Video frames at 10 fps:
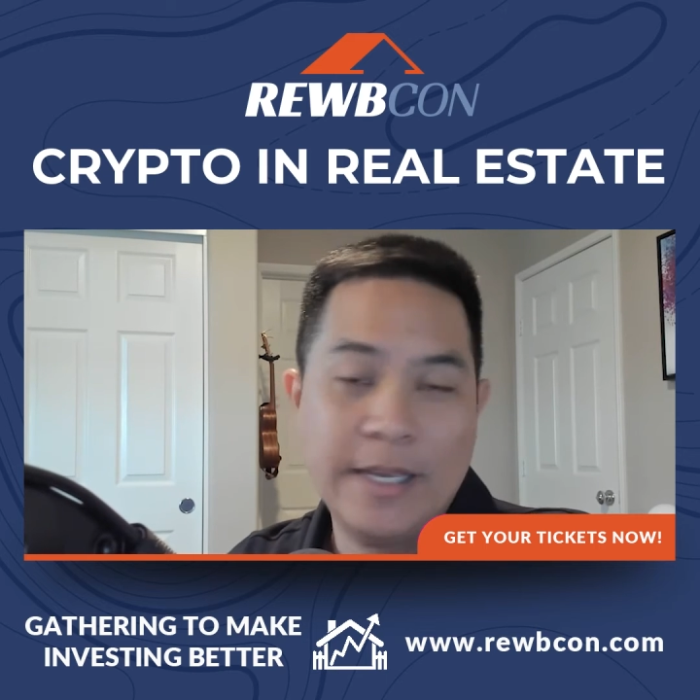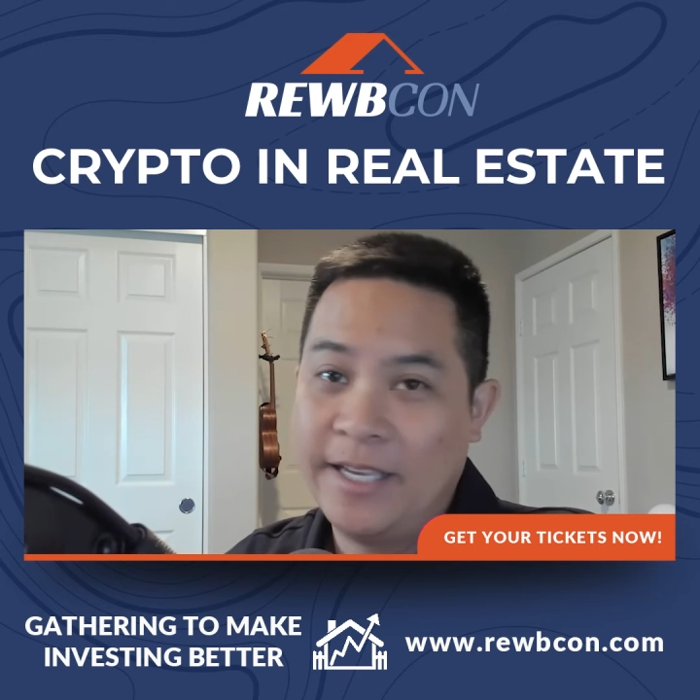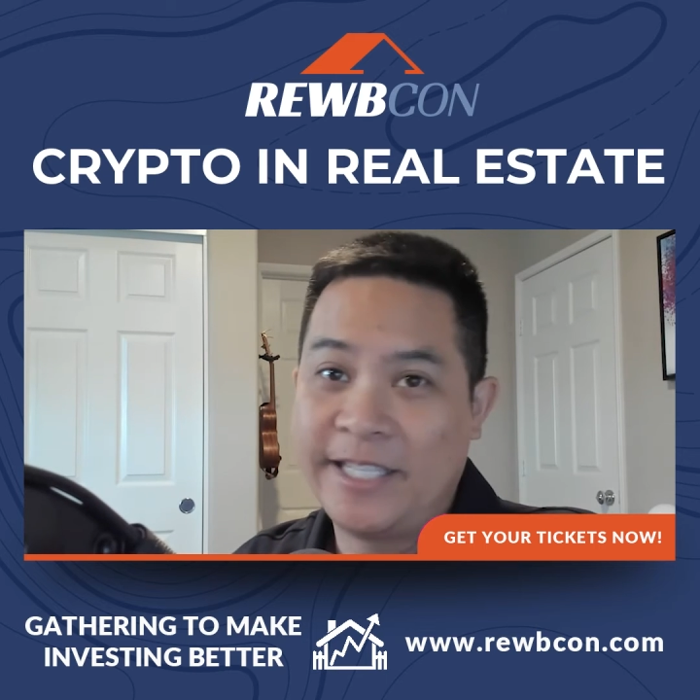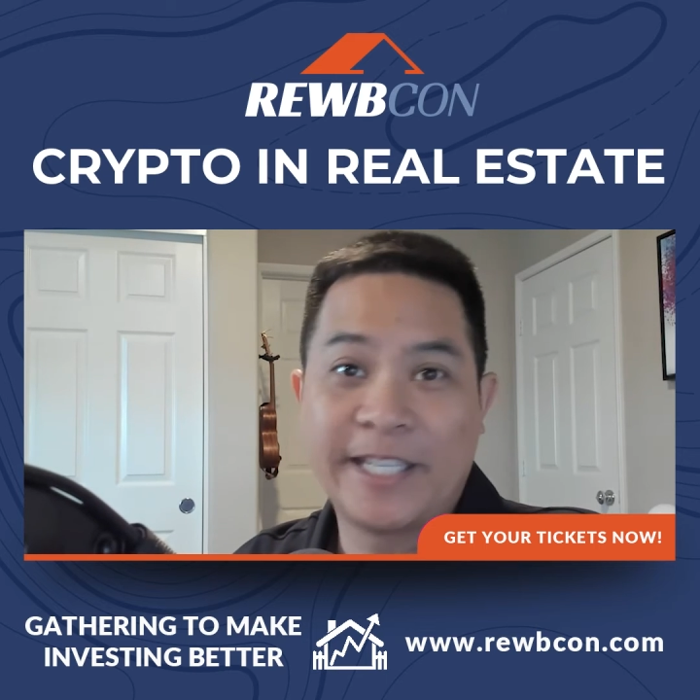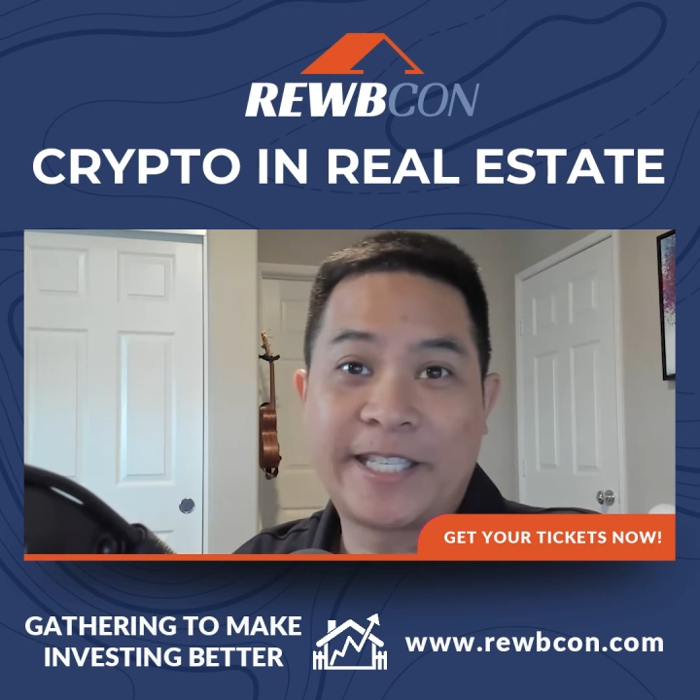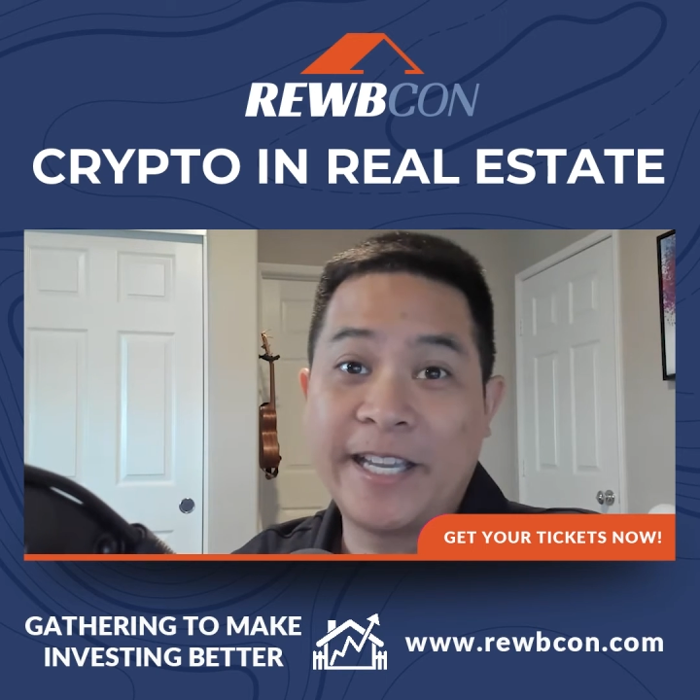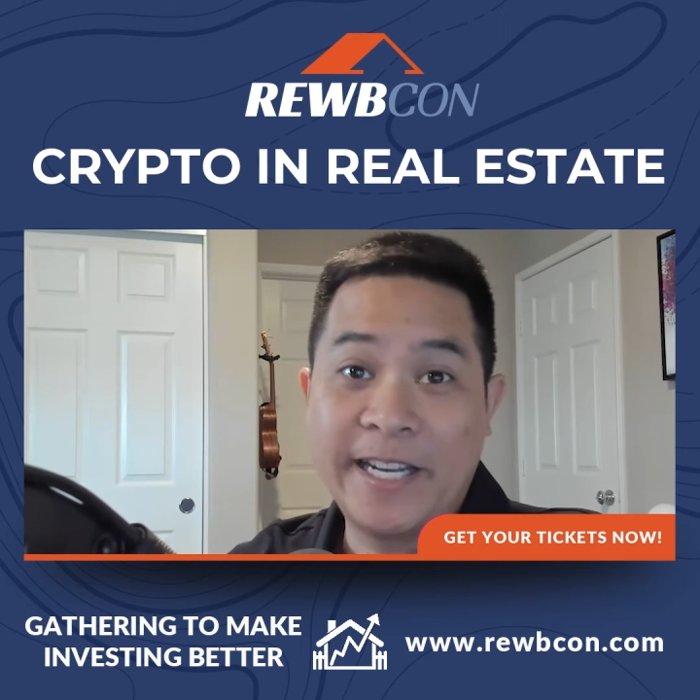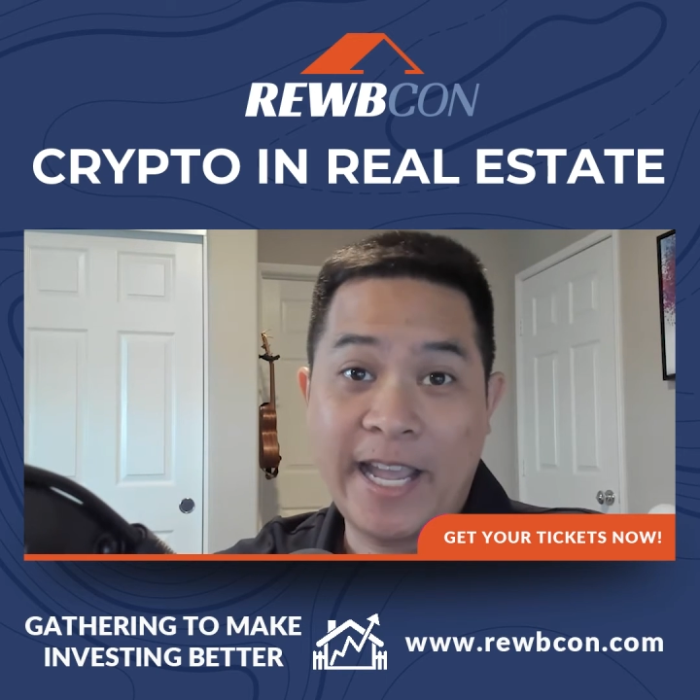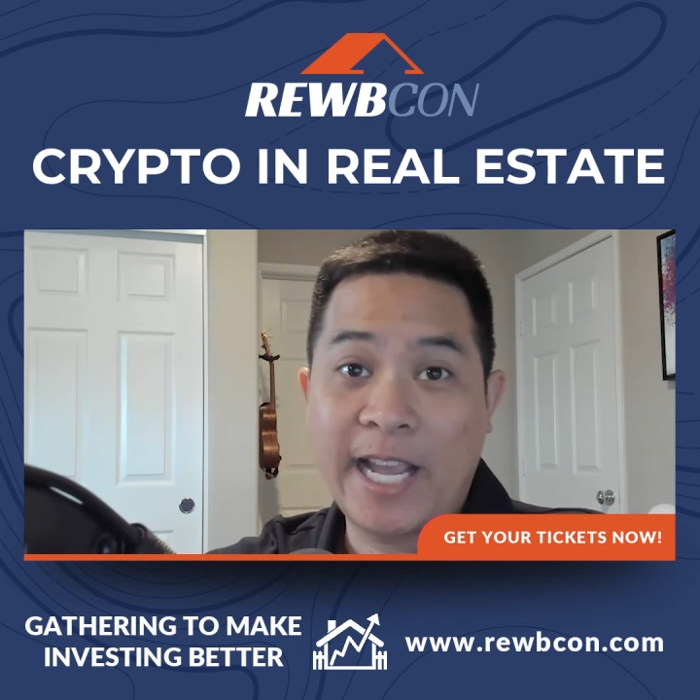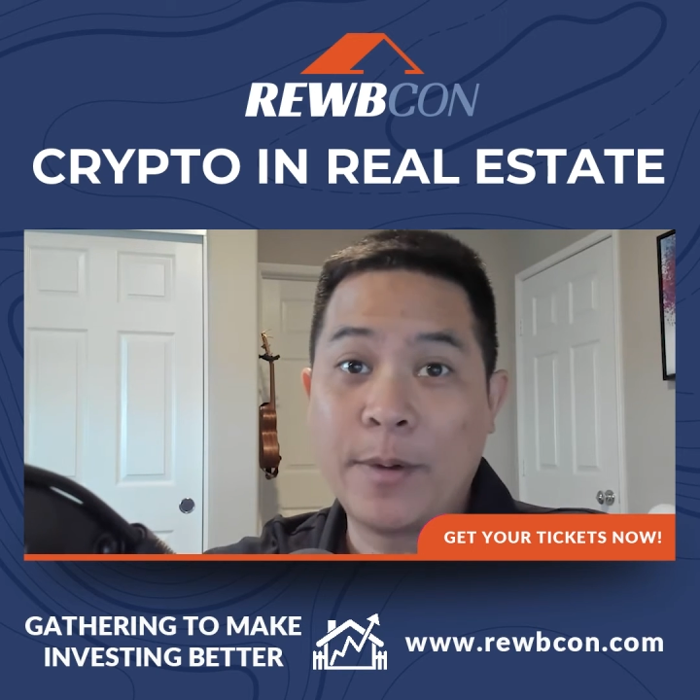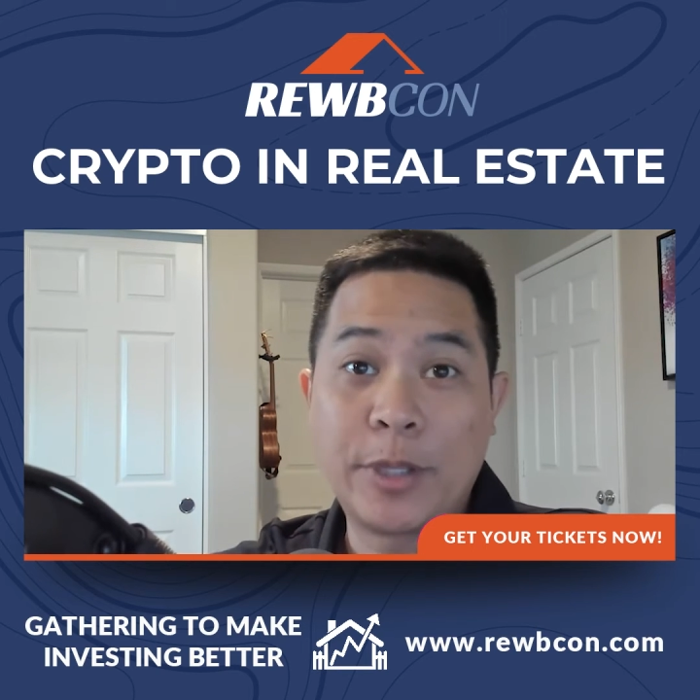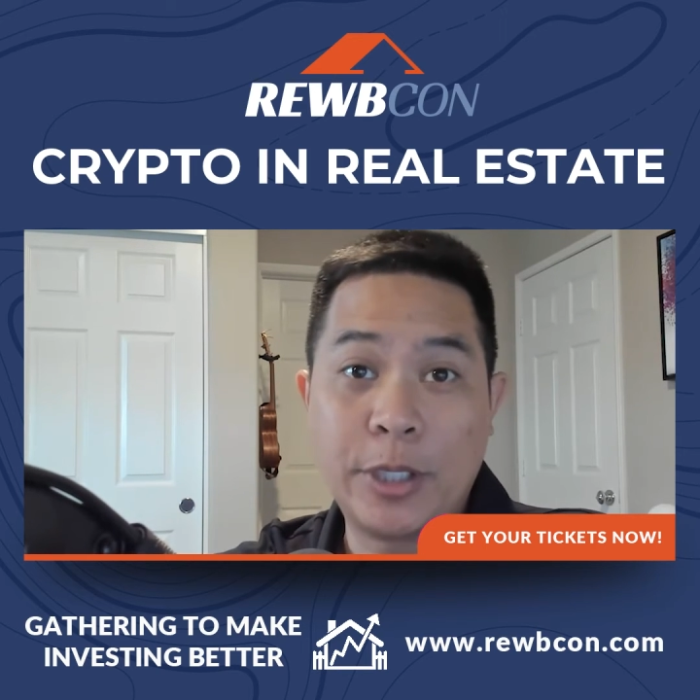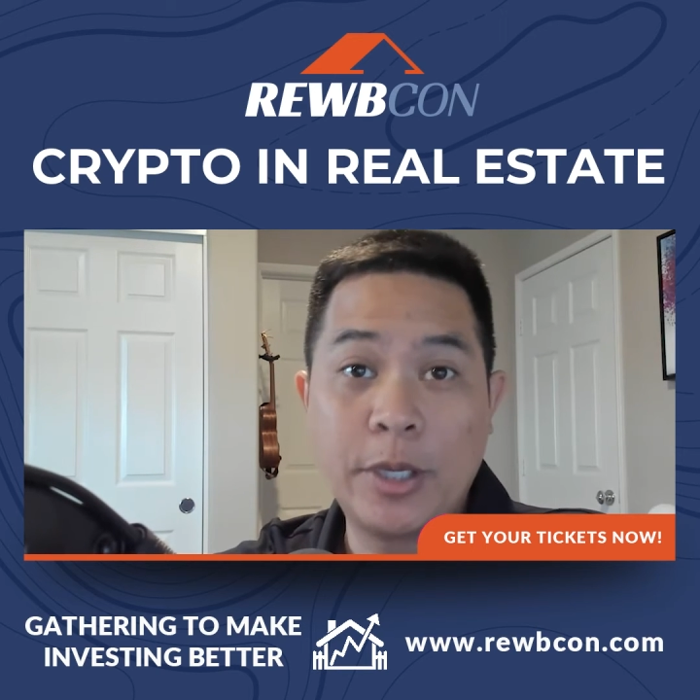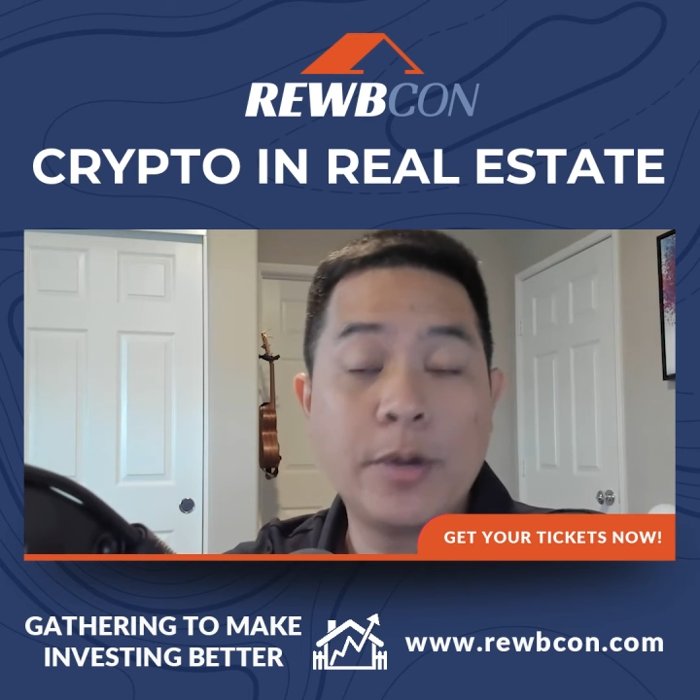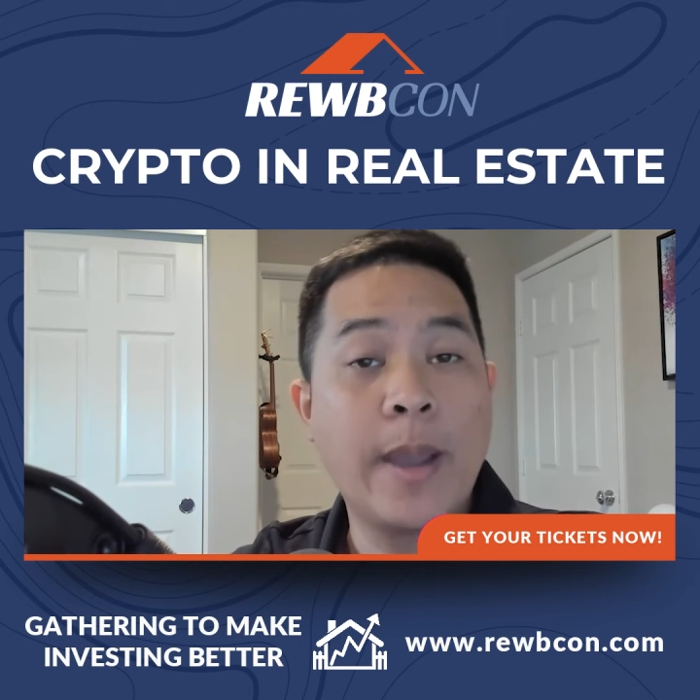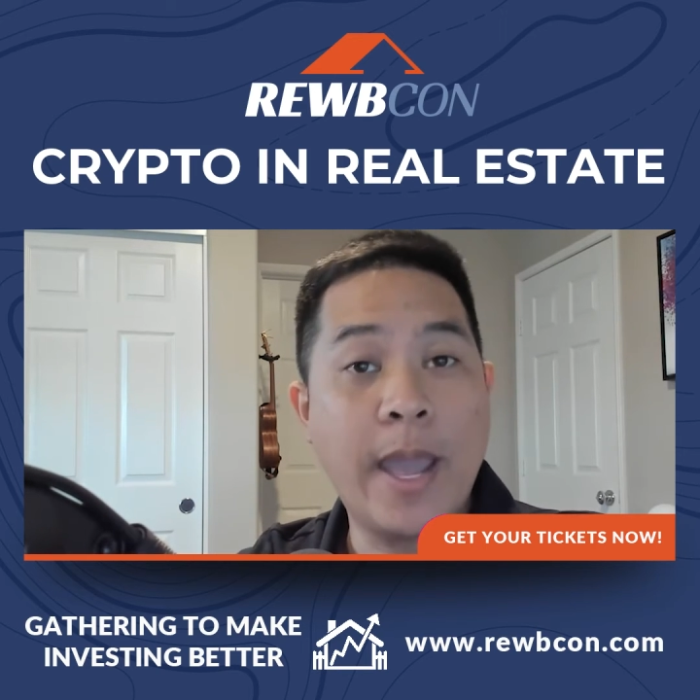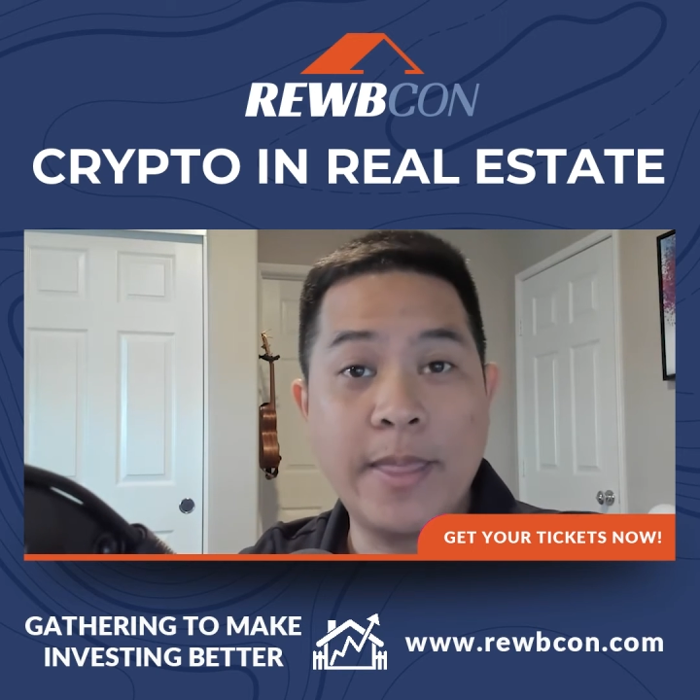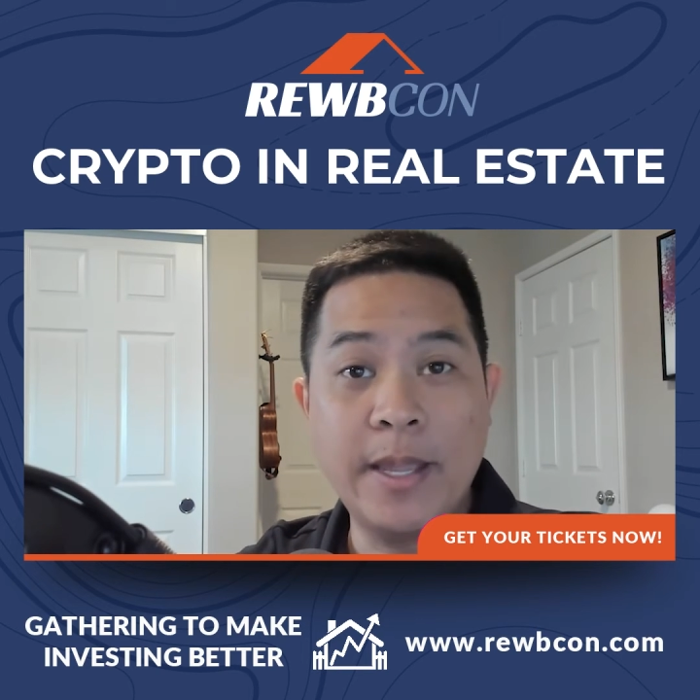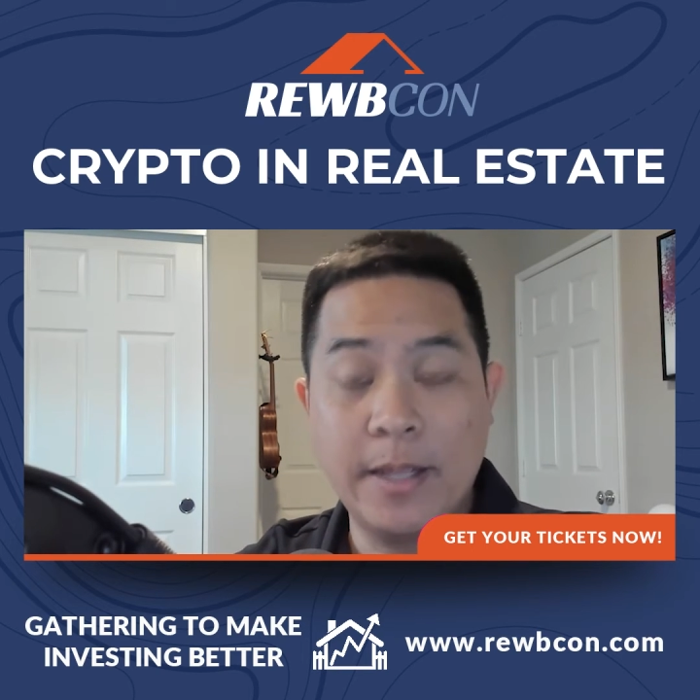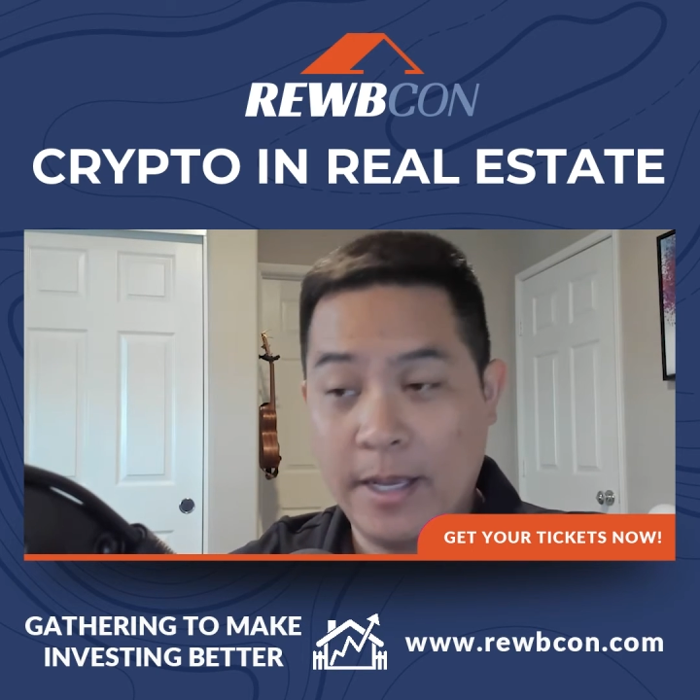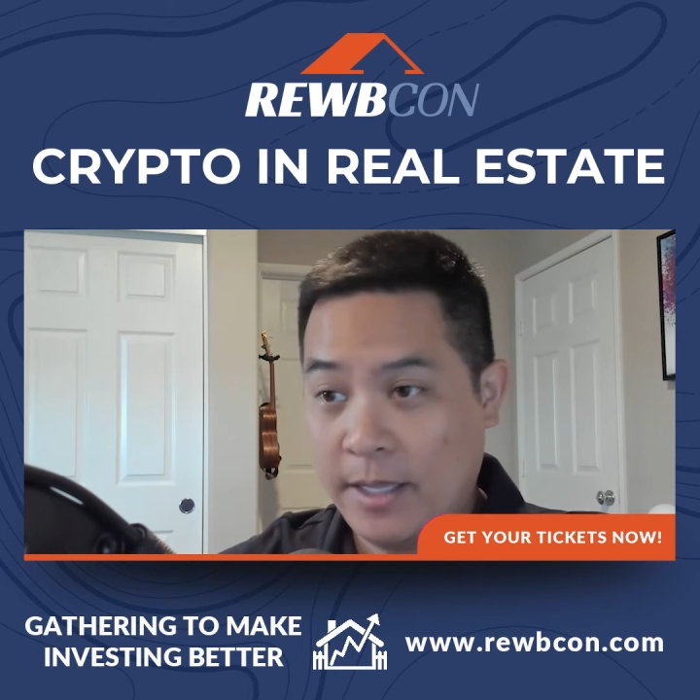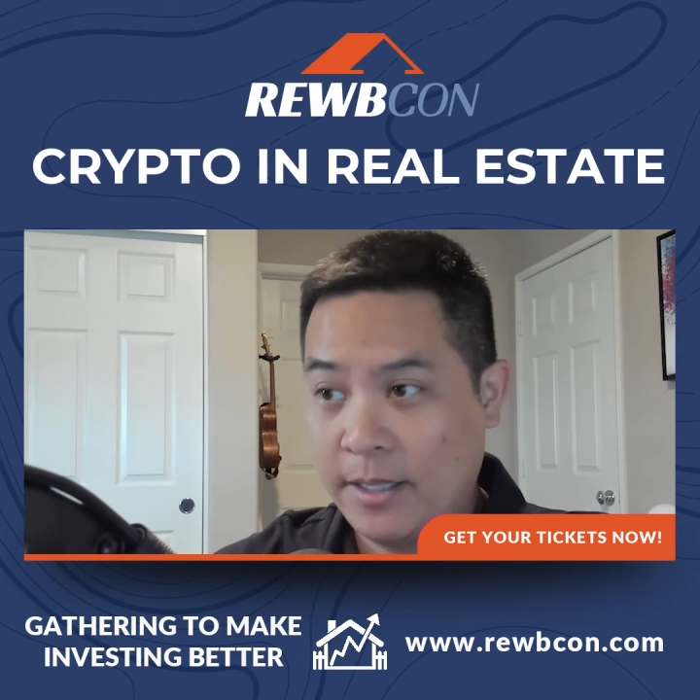is just getting to hang out with you and then